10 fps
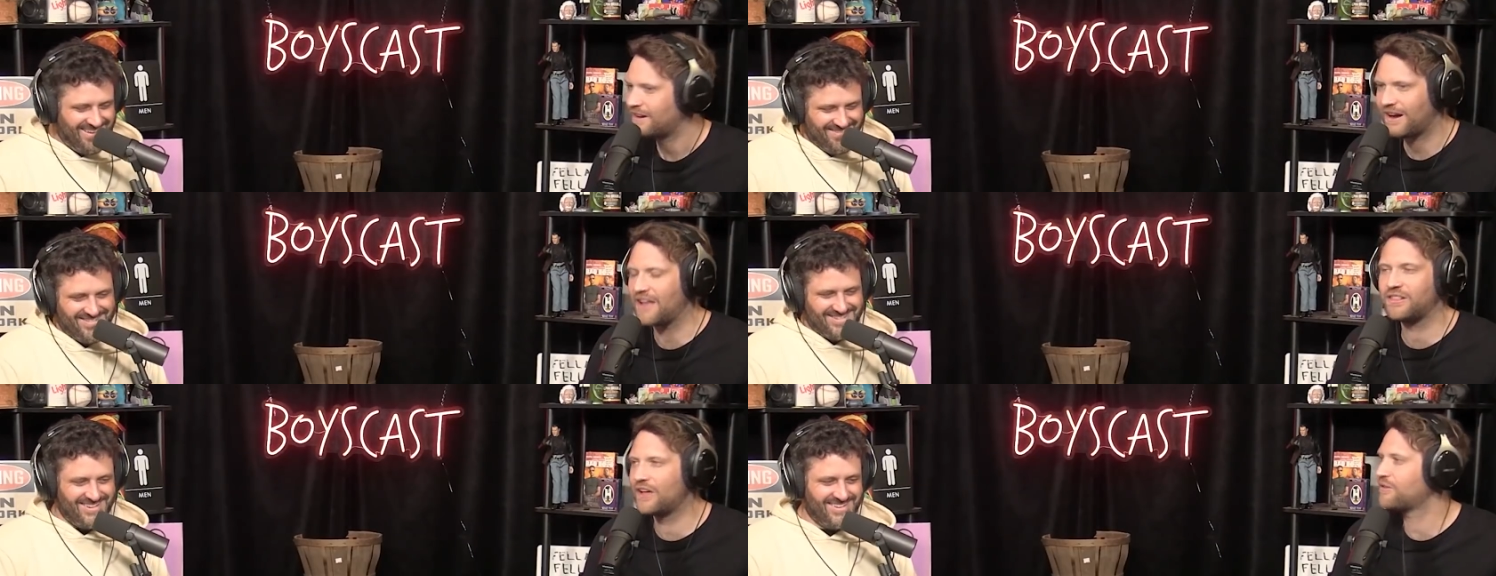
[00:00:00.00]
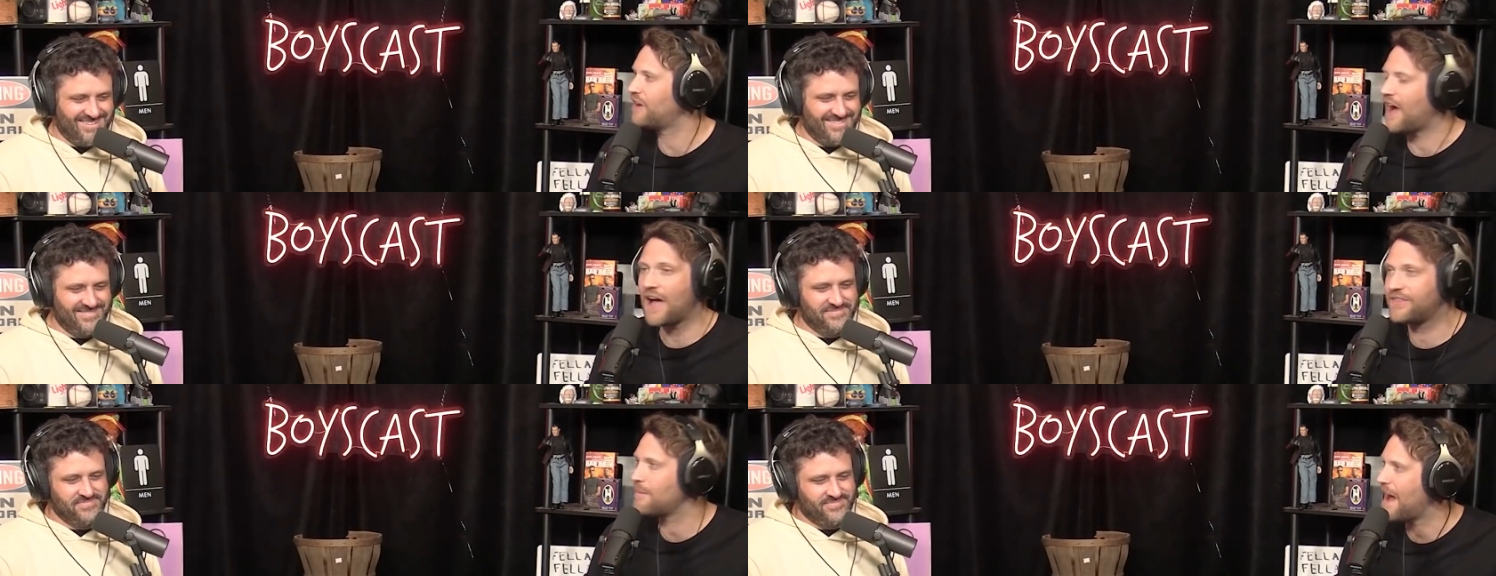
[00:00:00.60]
Speaker 1: I sure. literally I,
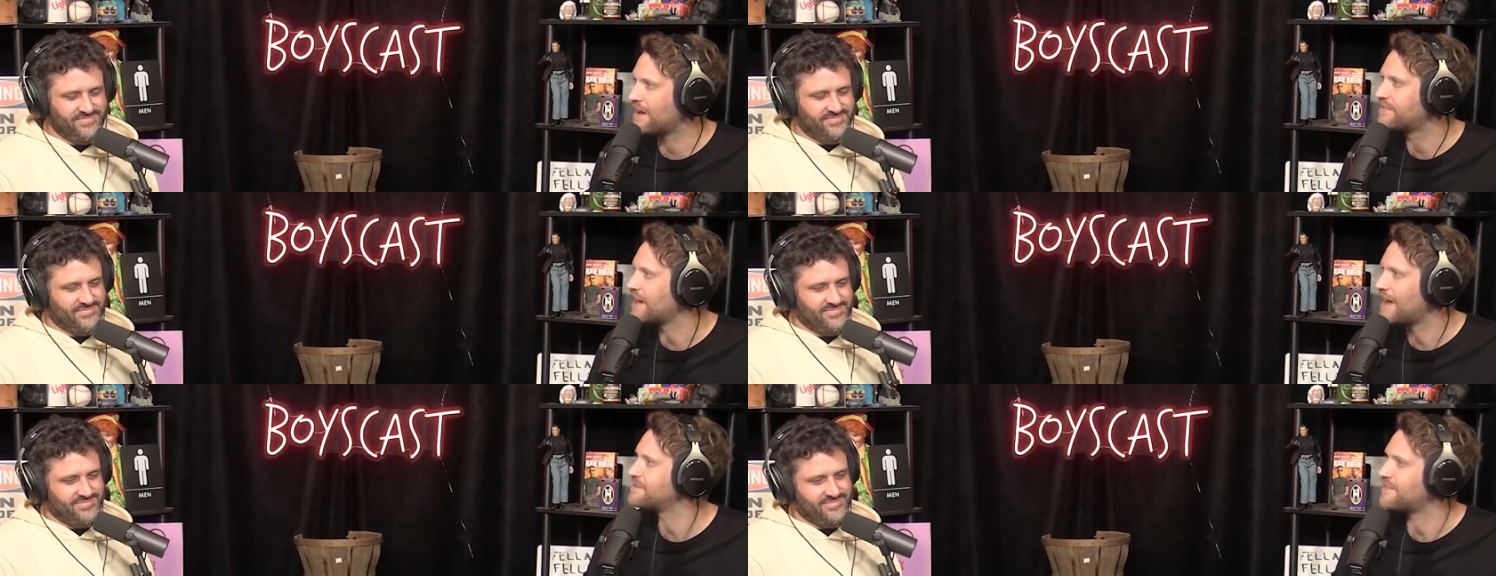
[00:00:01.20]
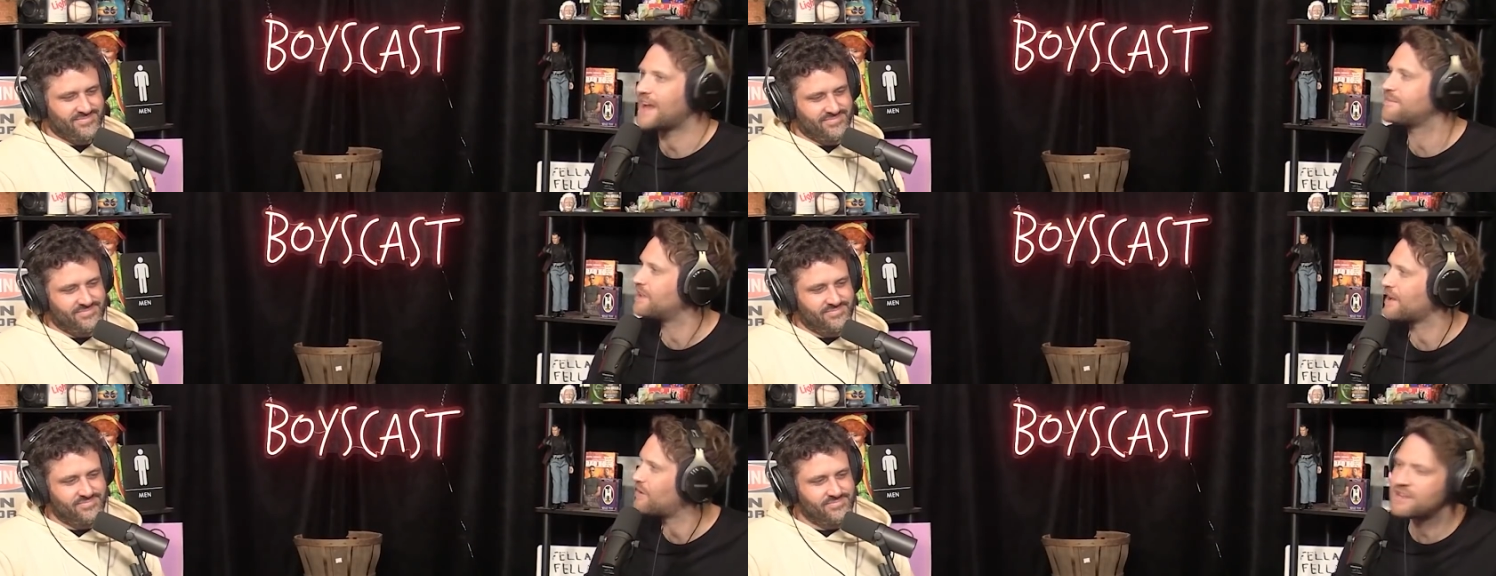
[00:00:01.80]
the amount of times I've had to be
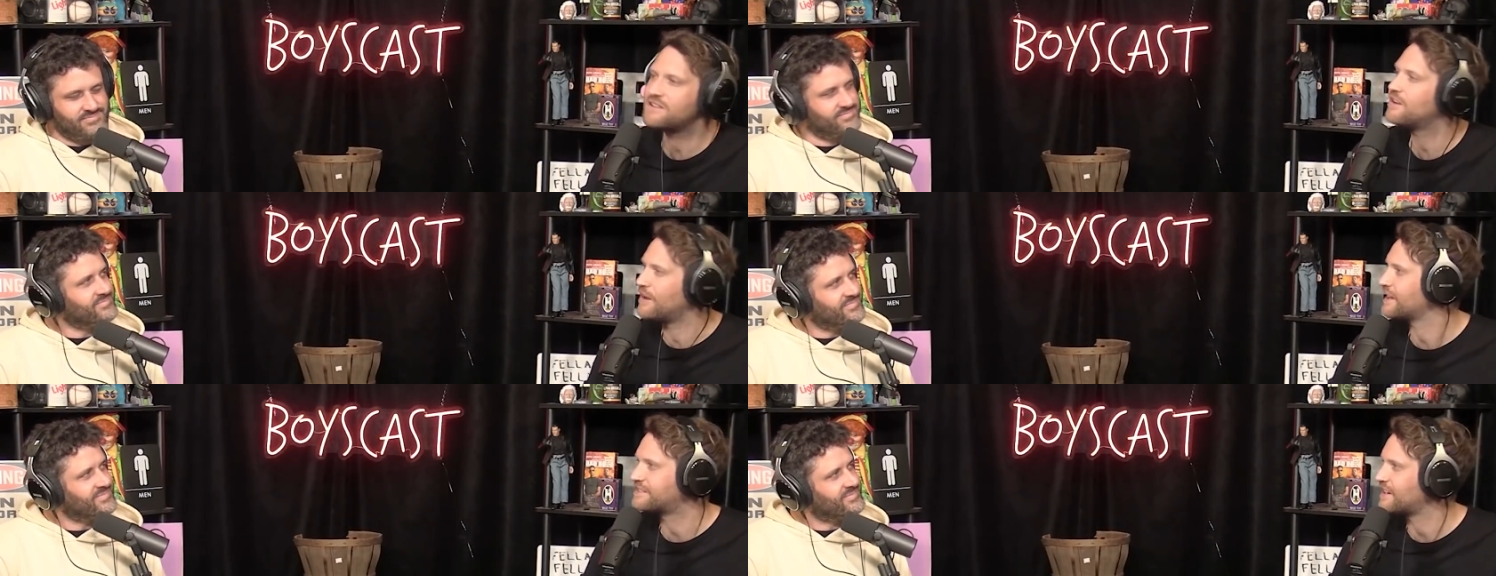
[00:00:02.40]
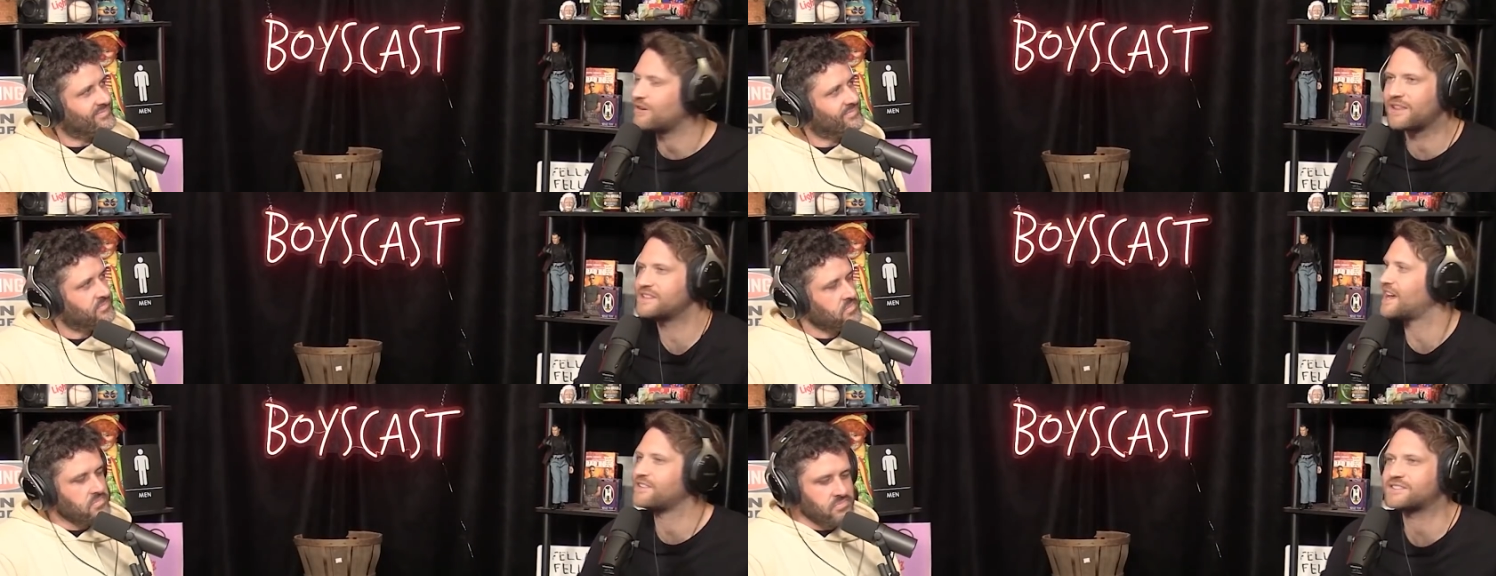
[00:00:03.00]
like, what are you doing? It's like go to
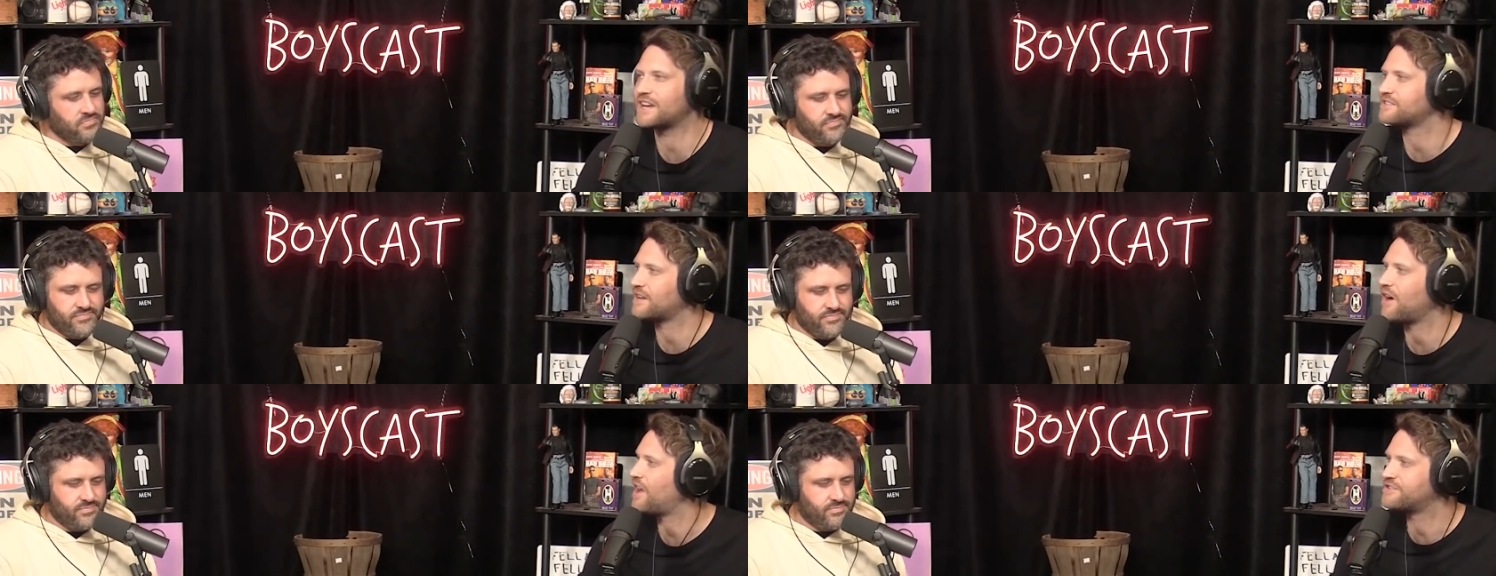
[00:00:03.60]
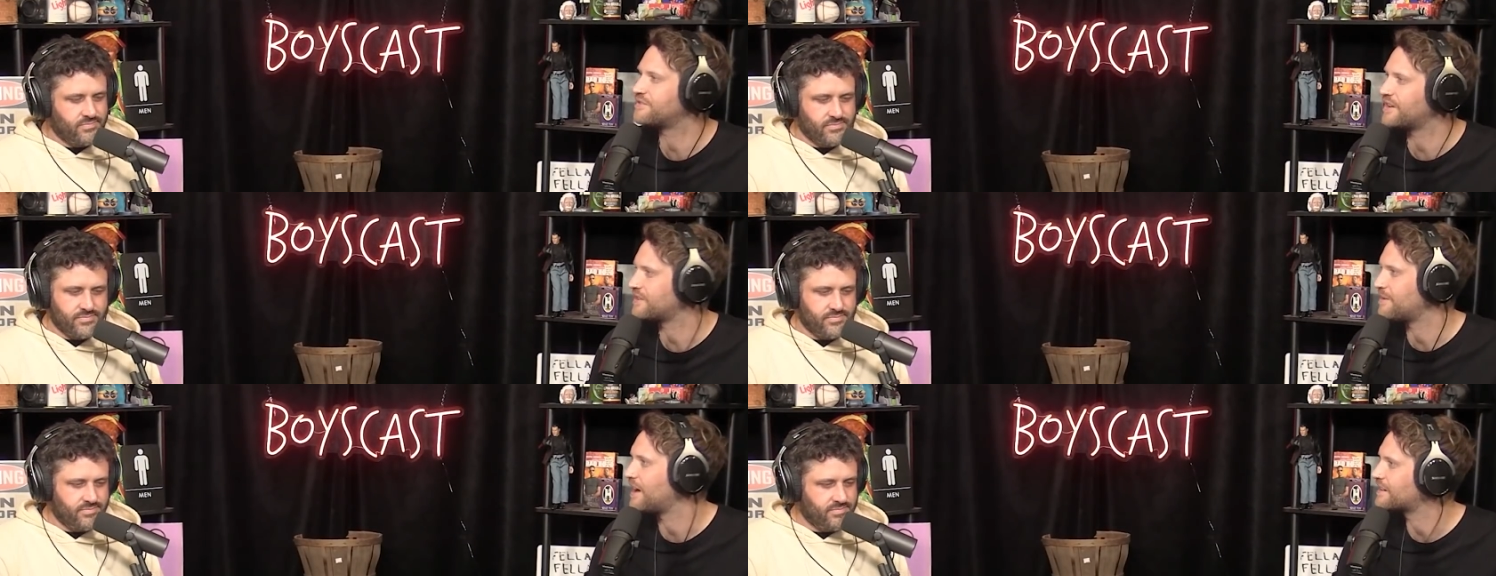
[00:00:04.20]
this other site, you save 150
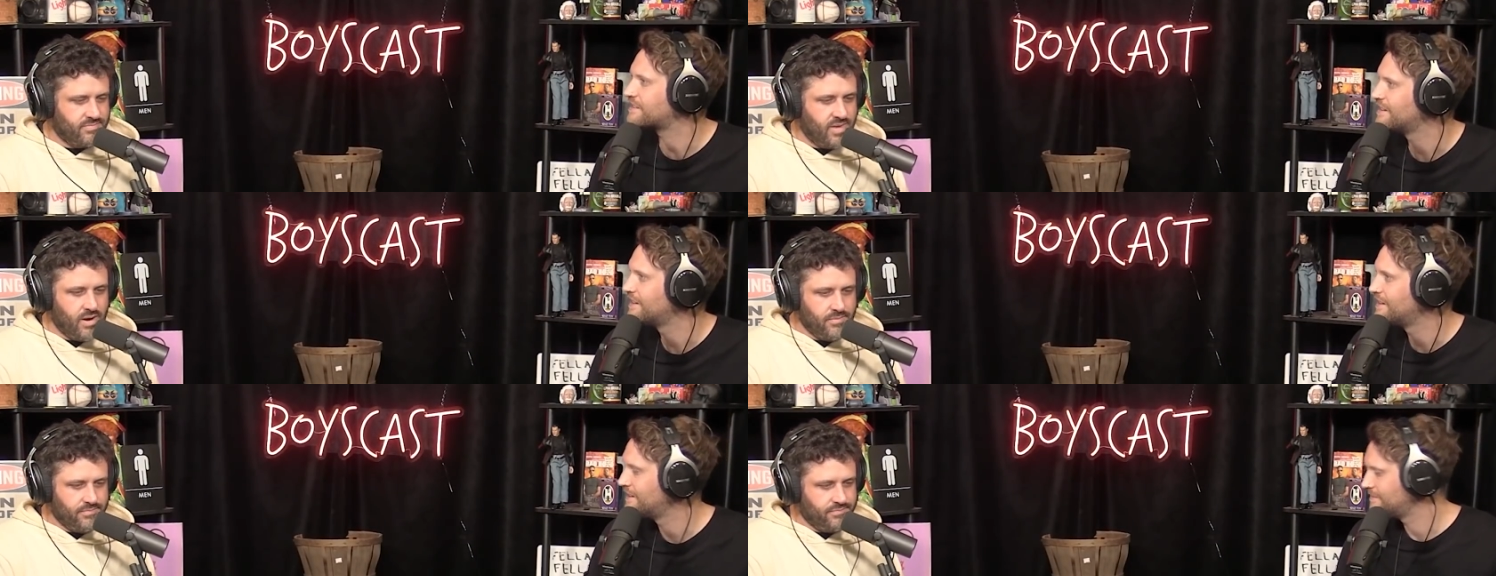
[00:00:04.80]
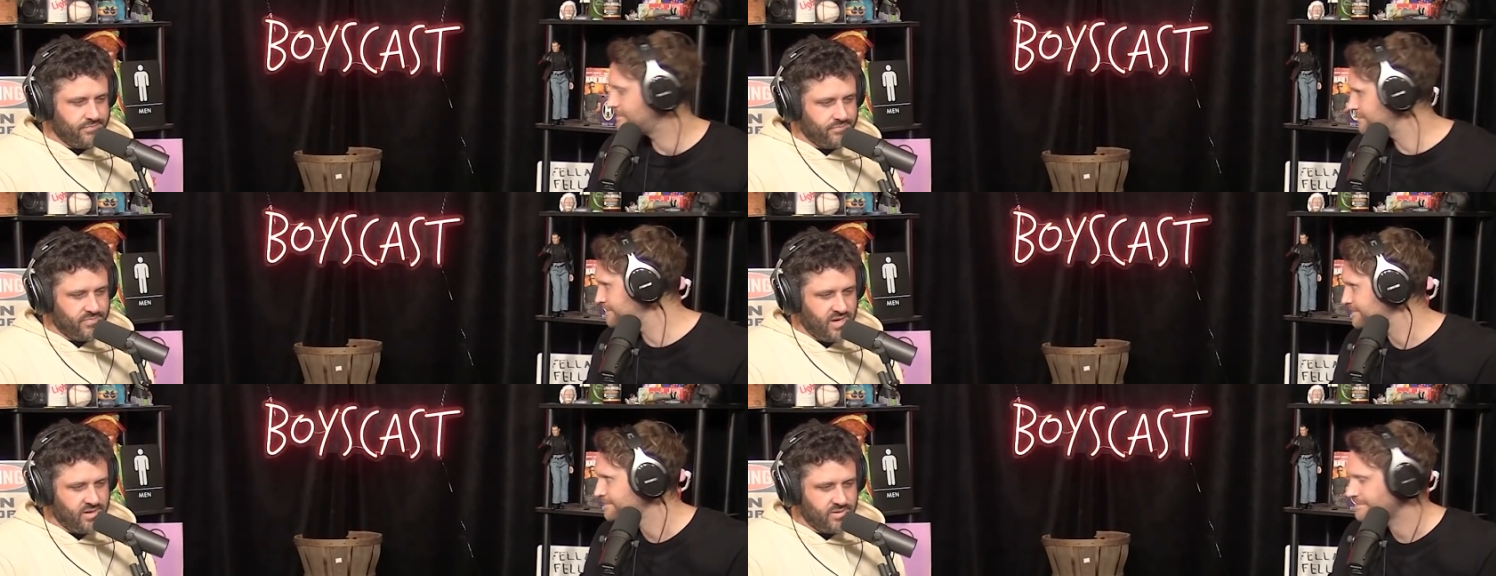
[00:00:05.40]
bucks. No. yeah,
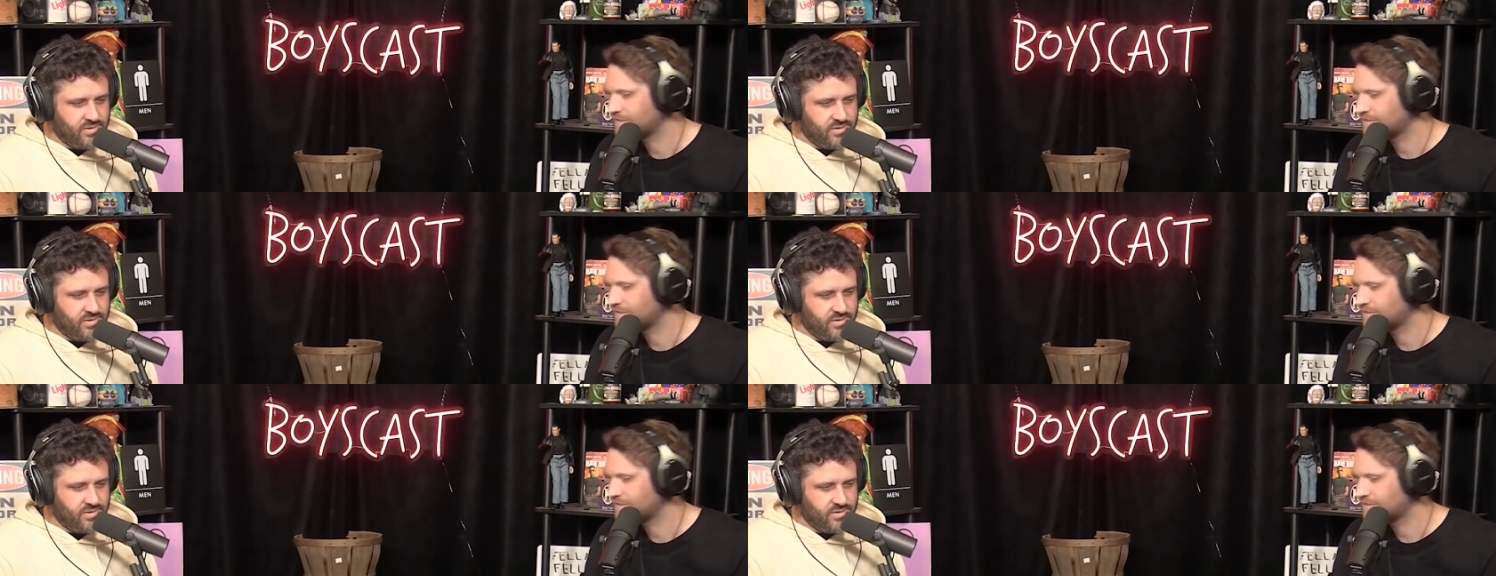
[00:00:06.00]
yeah